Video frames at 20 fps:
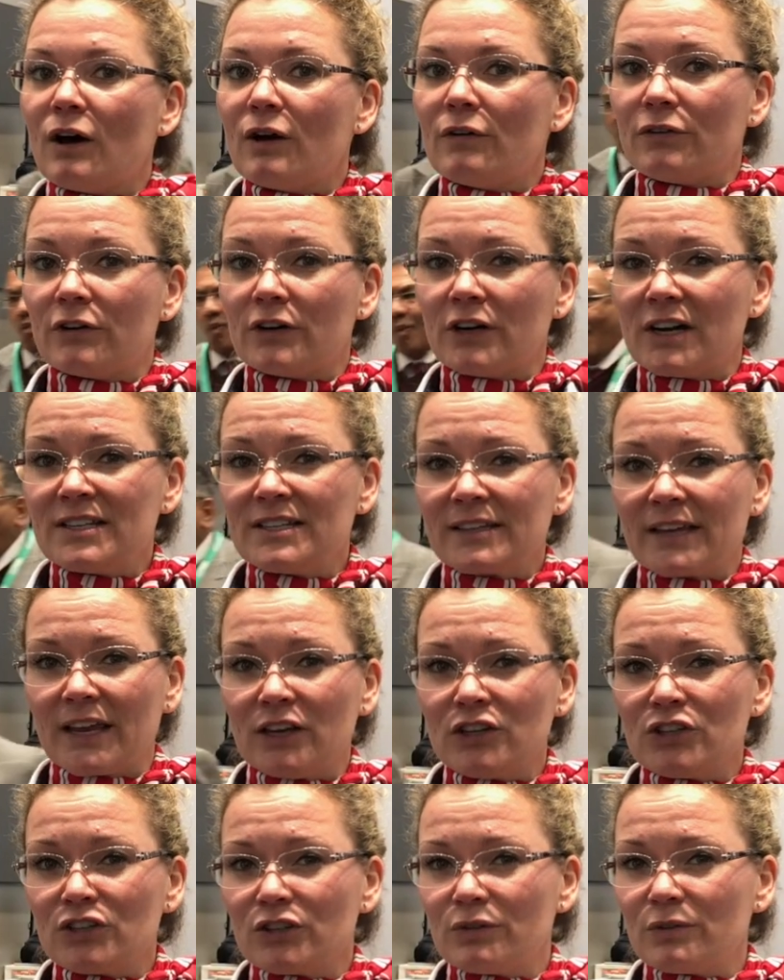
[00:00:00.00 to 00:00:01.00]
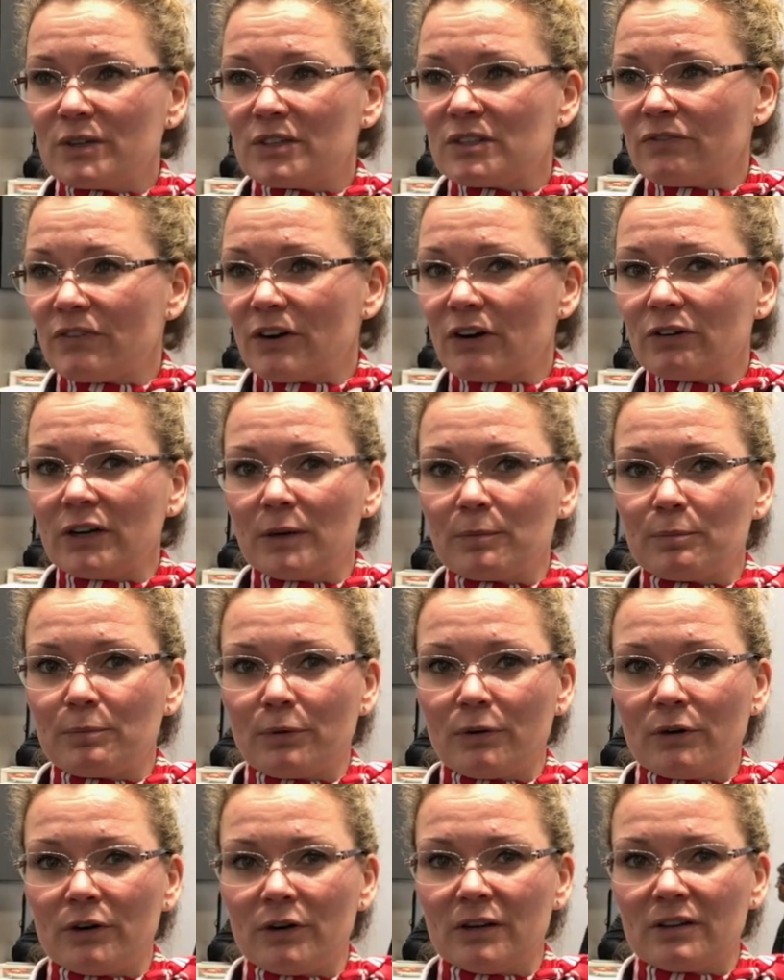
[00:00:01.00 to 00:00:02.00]
For us, K show is very
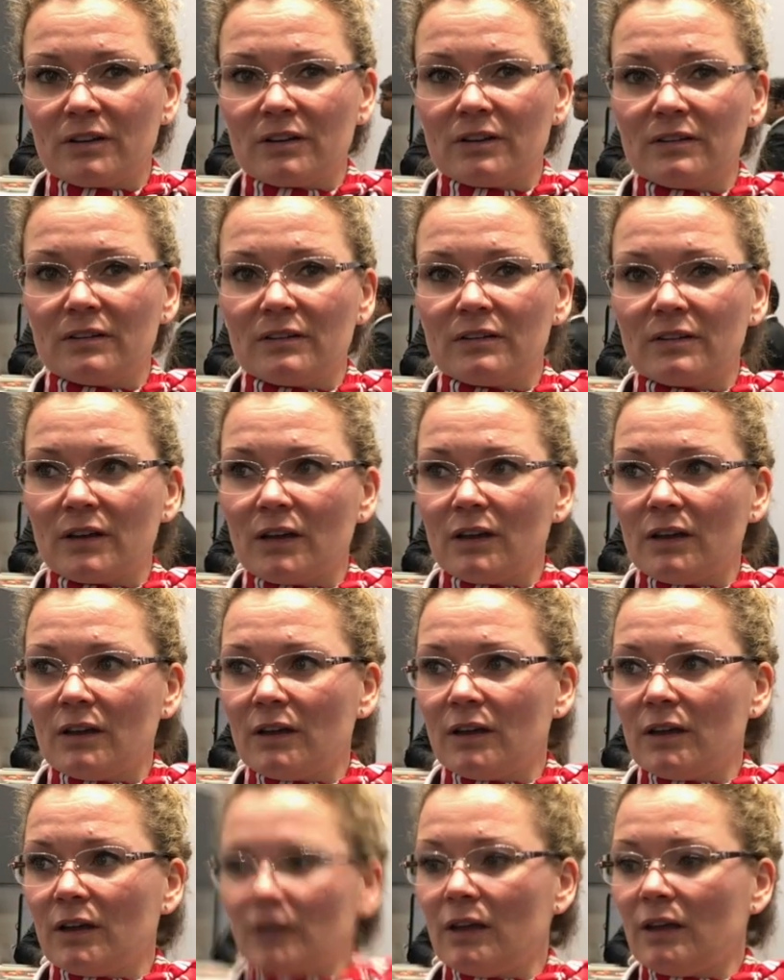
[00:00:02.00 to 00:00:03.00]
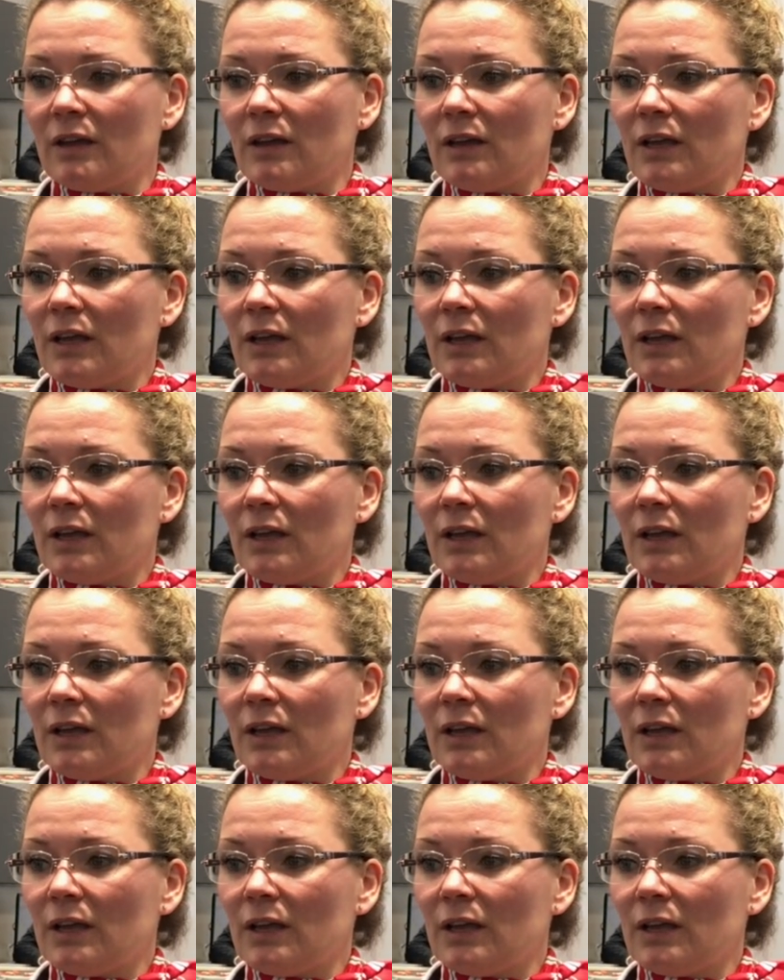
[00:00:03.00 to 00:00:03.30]
important uh,